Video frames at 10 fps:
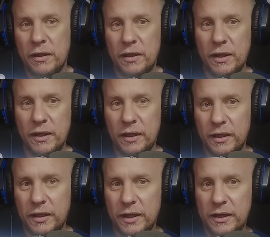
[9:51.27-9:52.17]
the
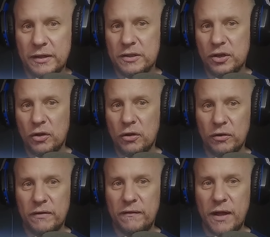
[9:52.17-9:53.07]
Linux
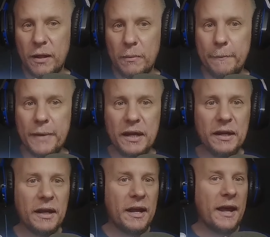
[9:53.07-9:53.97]
kernel
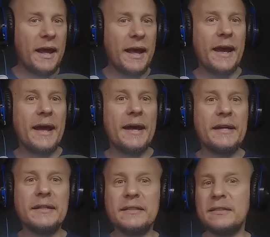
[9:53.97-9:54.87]
development,
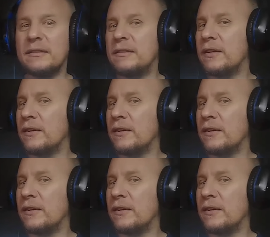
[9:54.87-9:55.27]
and